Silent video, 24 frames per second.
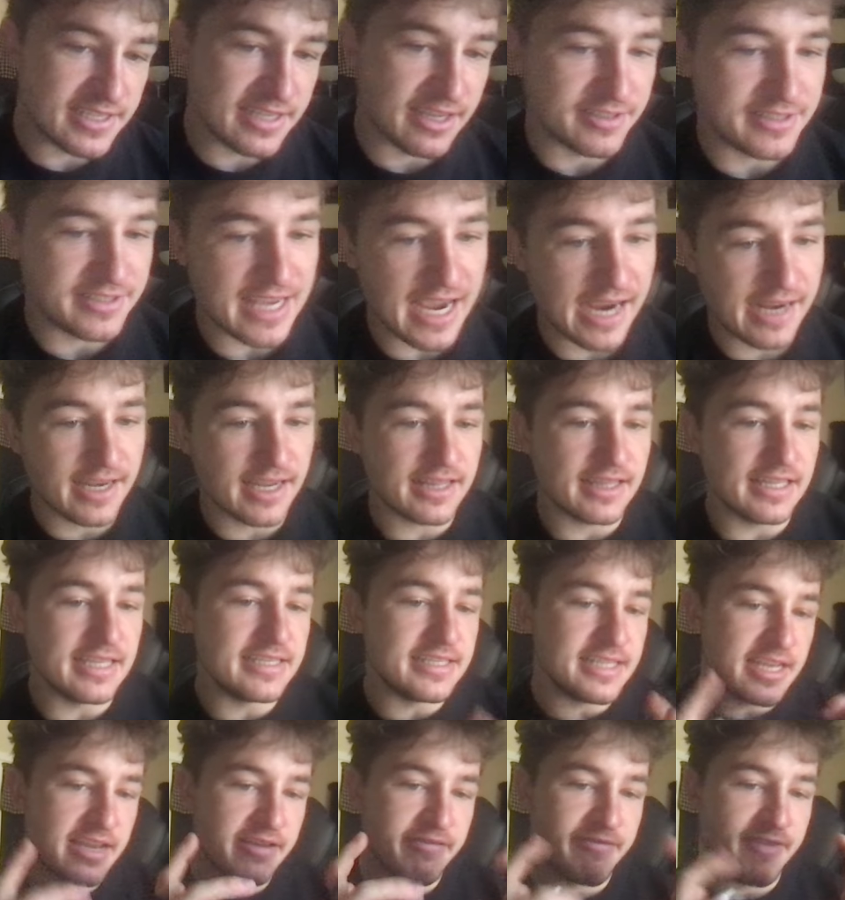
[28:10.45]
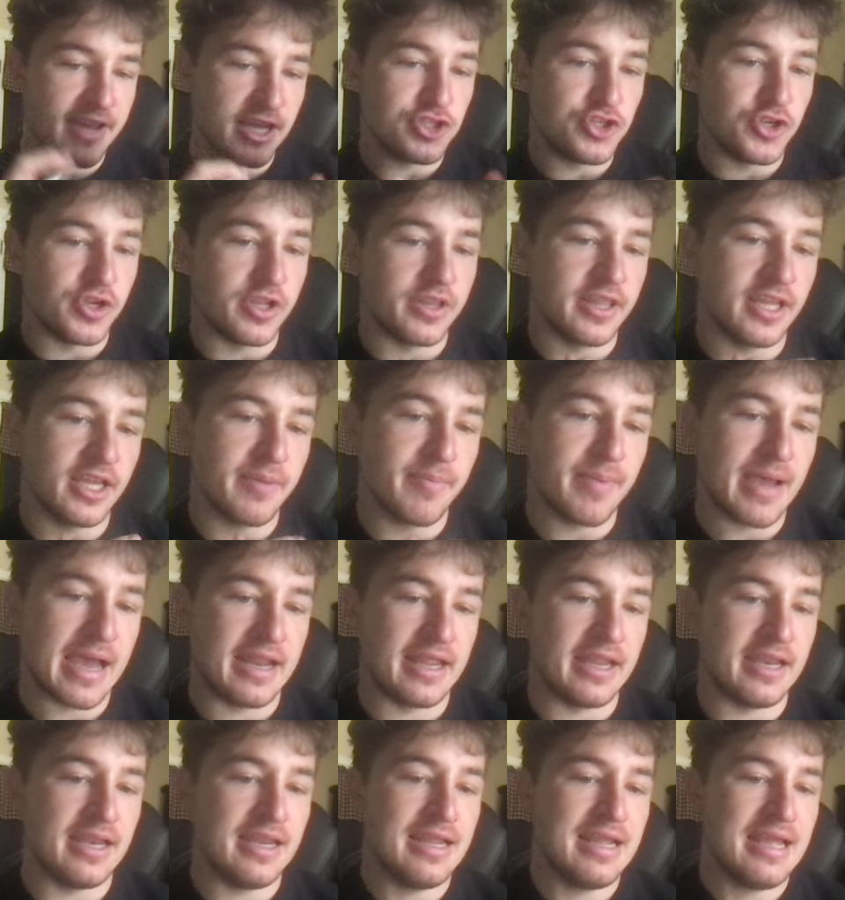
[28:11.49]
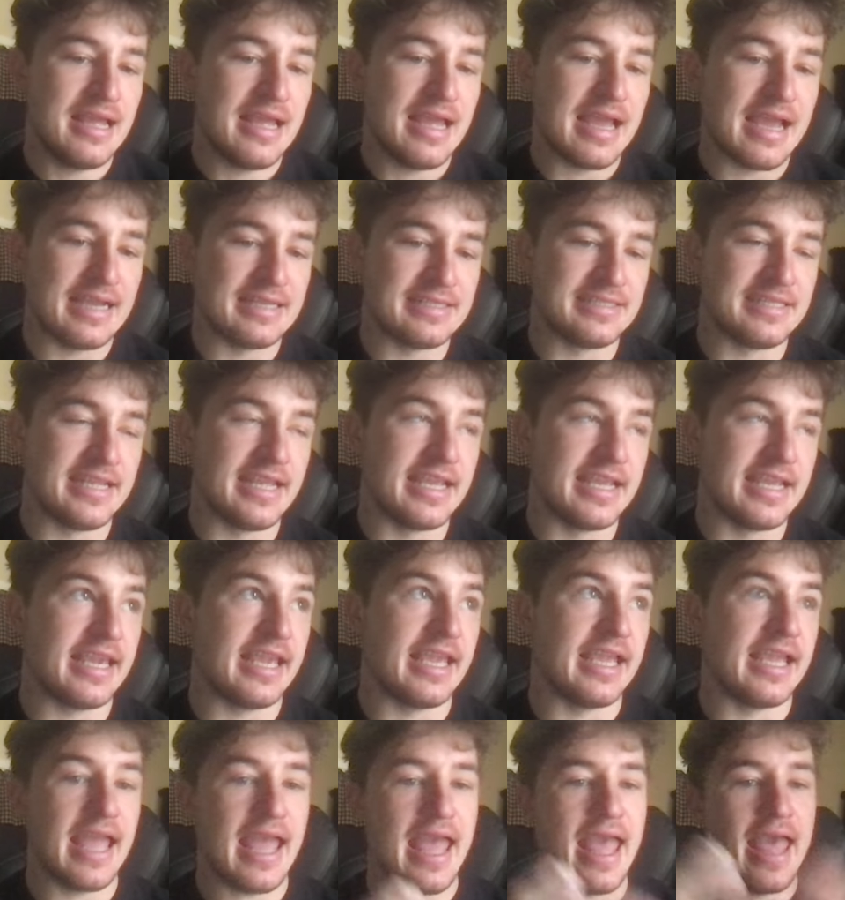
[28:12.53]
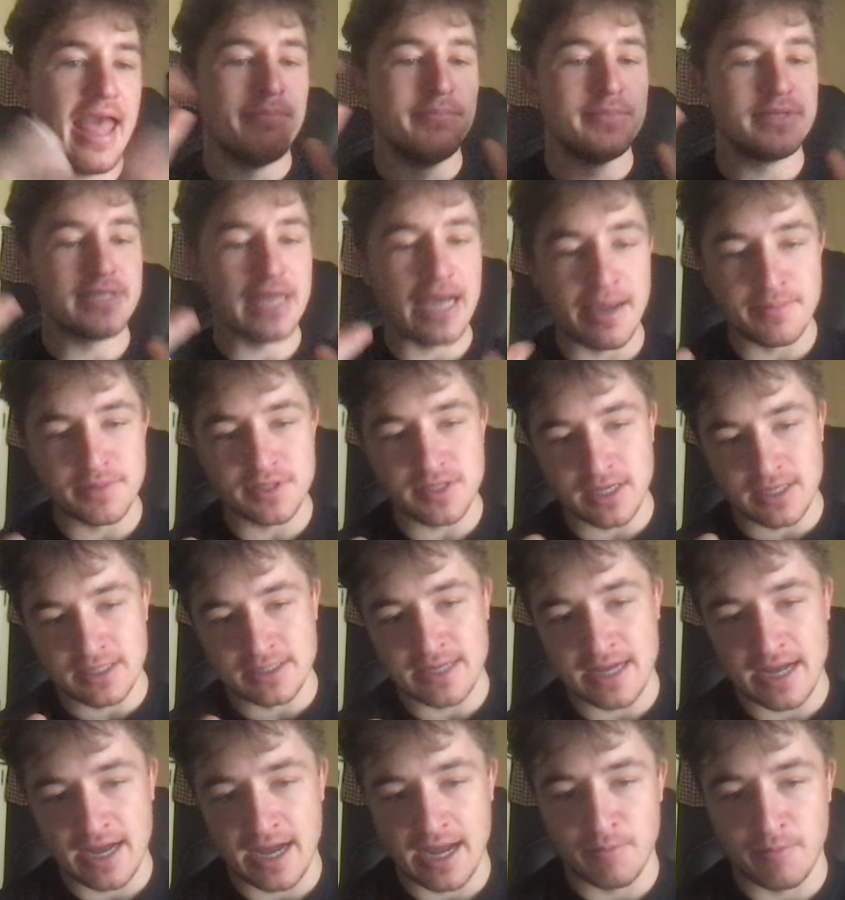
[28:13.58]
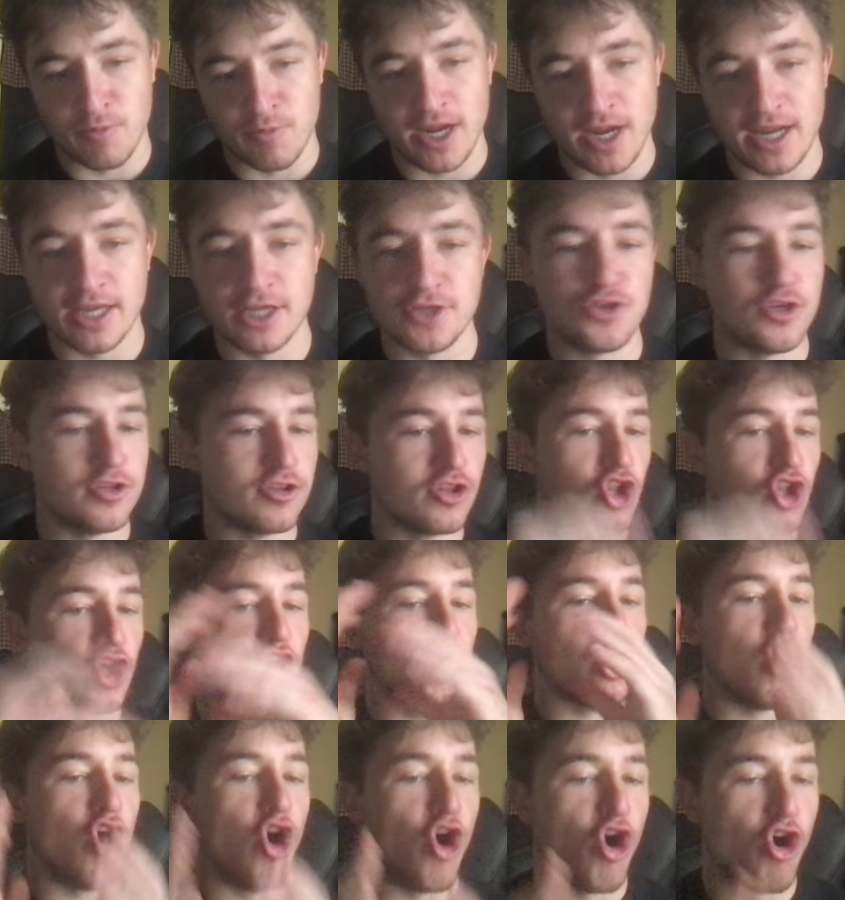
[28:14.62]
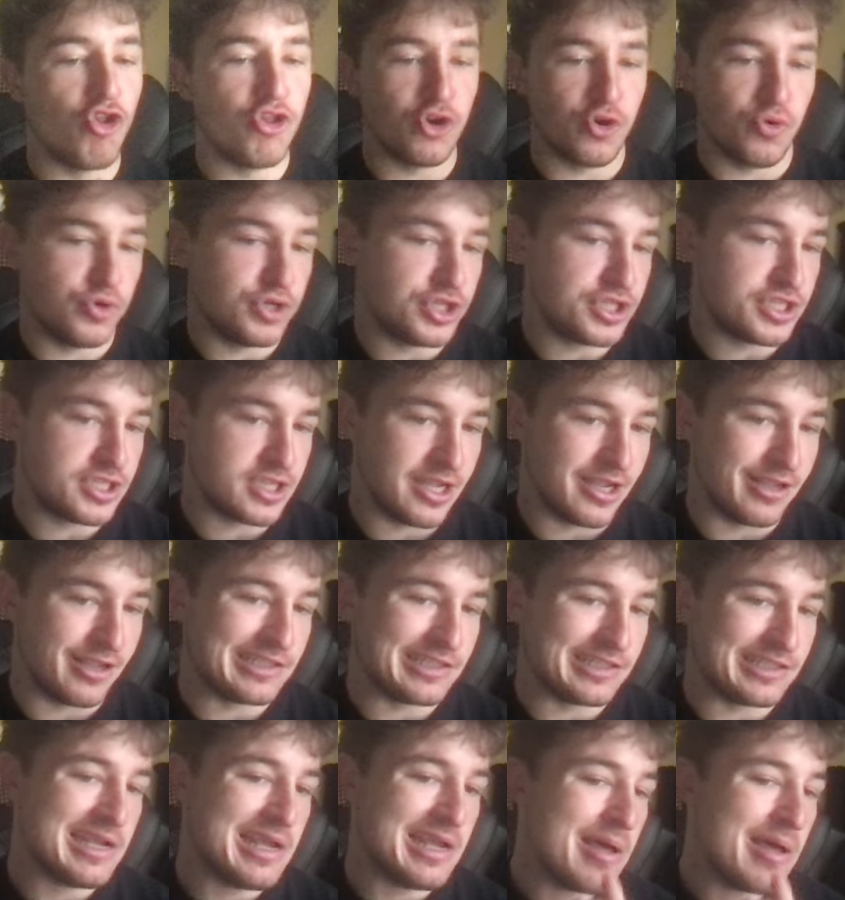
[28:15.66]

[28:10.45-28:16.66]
Now, technically, DFS, you can think about it as taking m times n time, right? Because you have to look at all the grid cells.